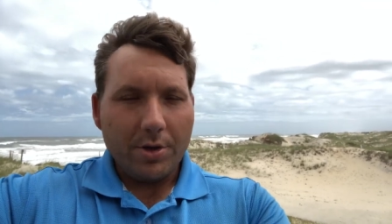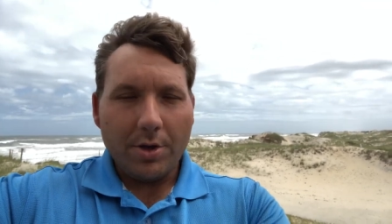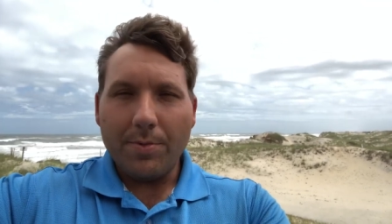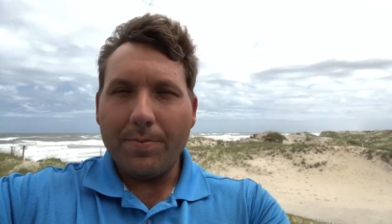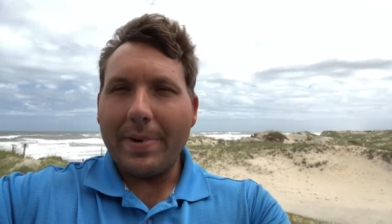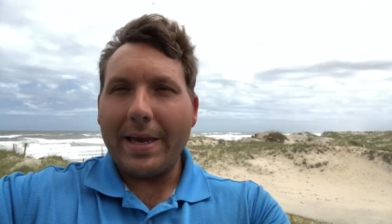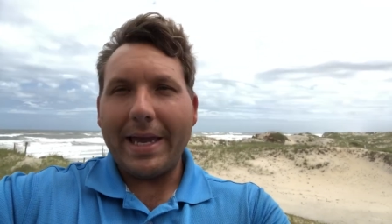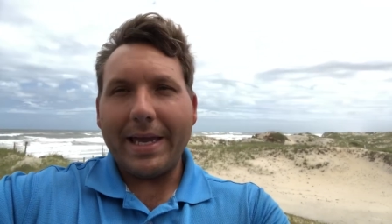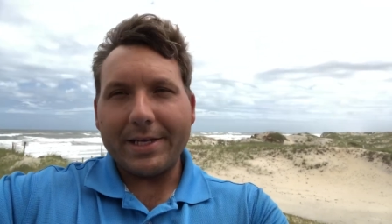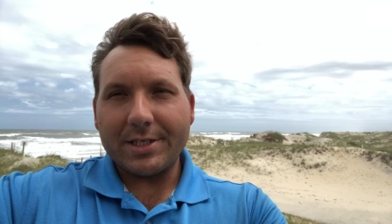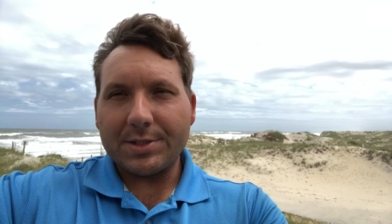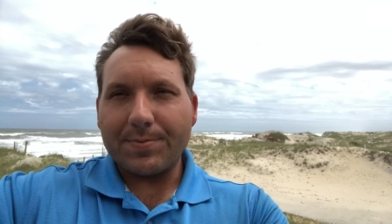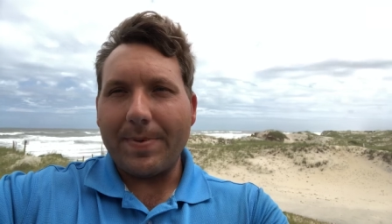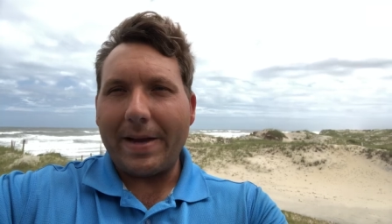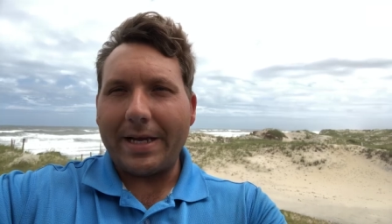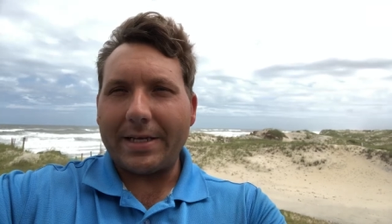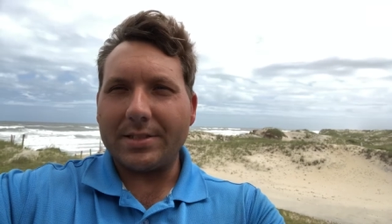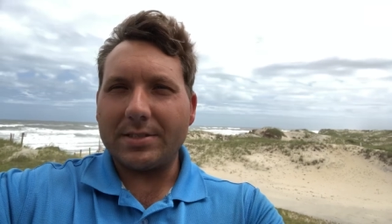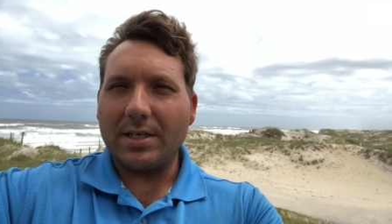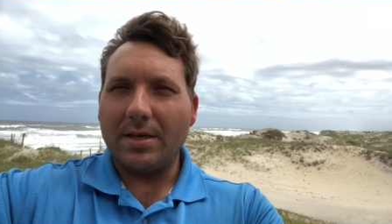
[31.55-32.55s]
you may
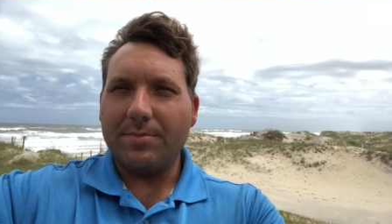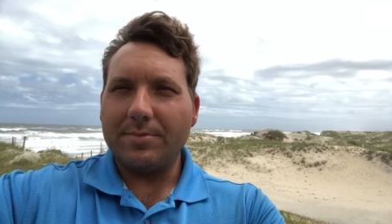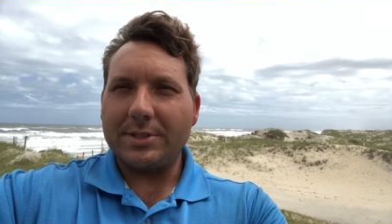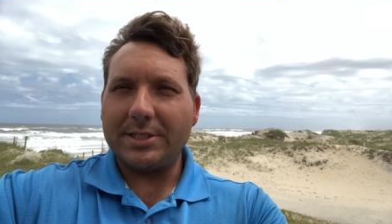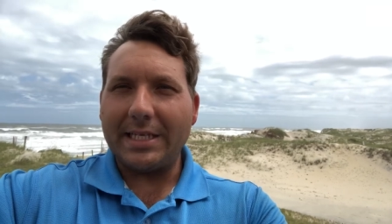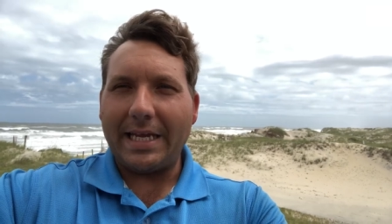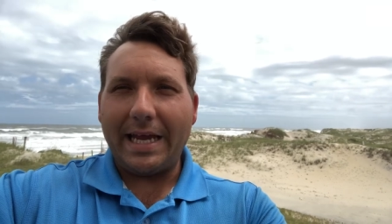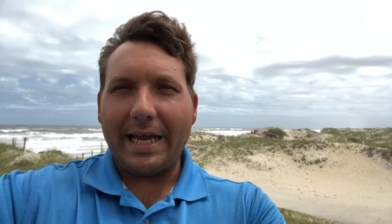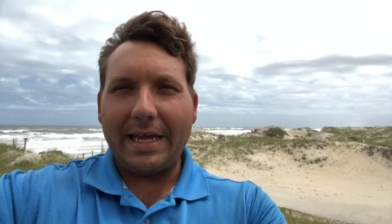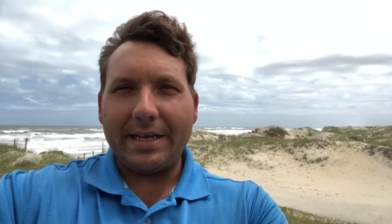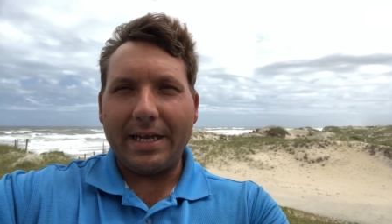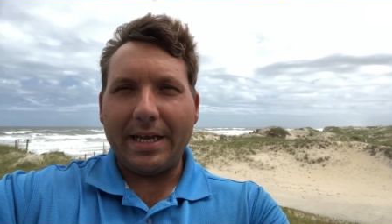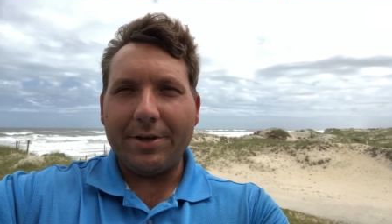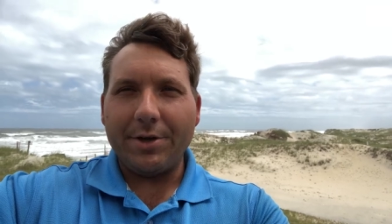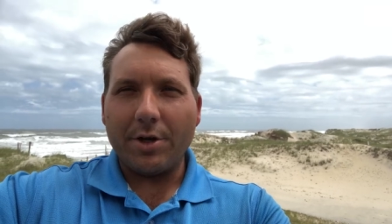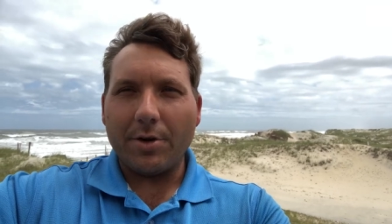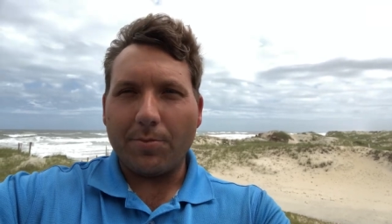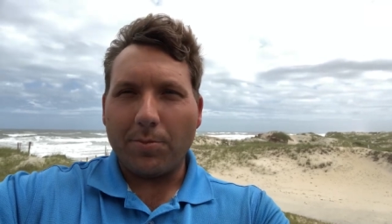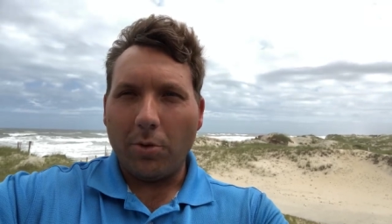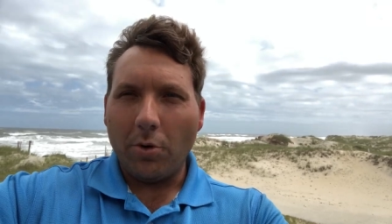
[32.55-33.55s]
expect some sand
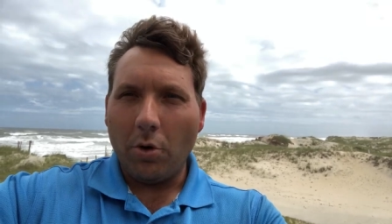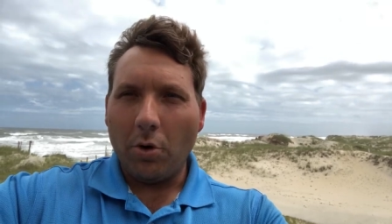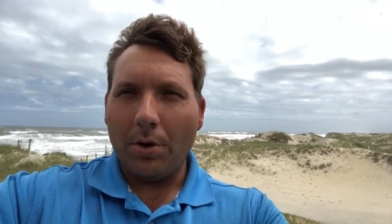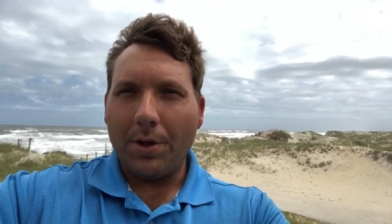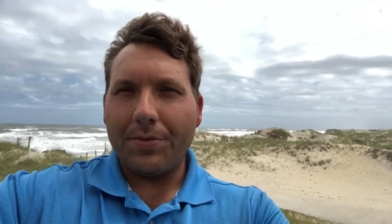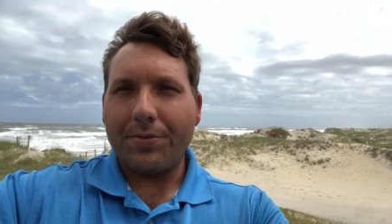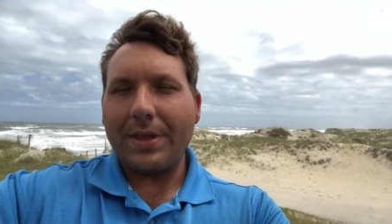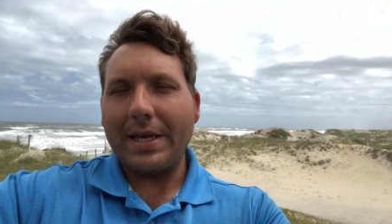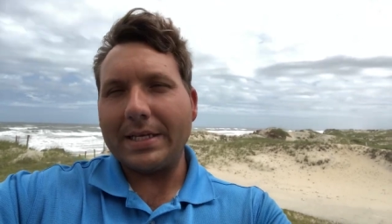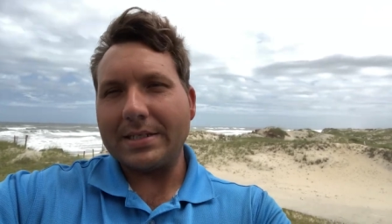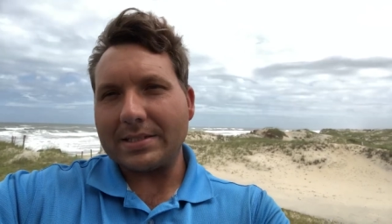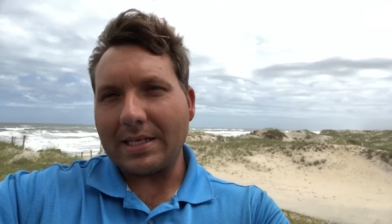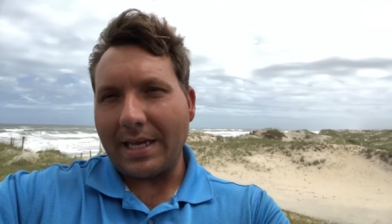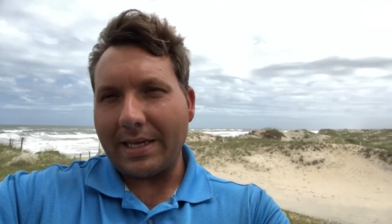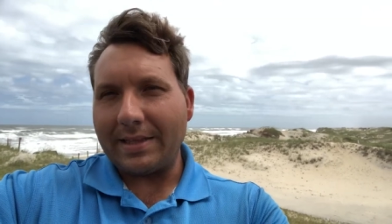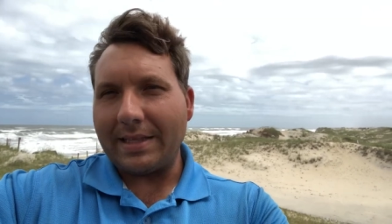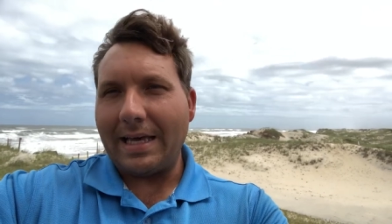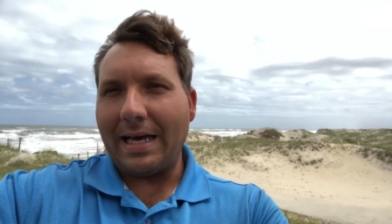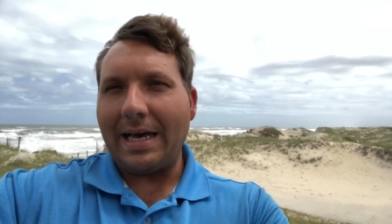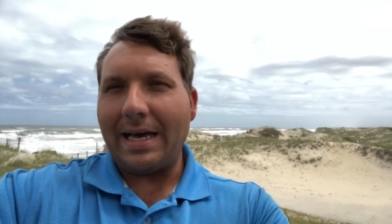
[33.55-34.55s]
in your pool and things
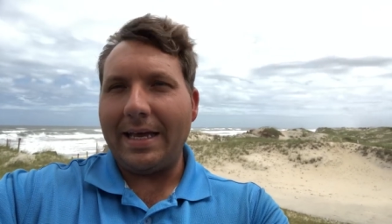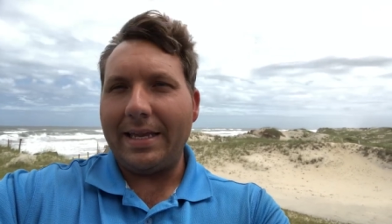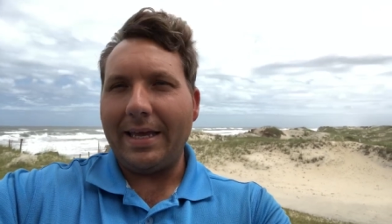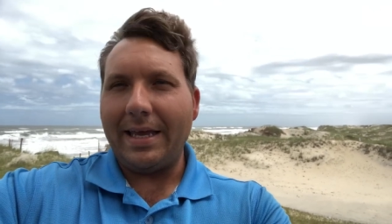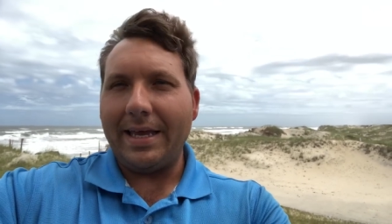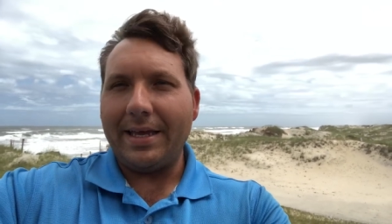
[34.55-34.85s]
like that.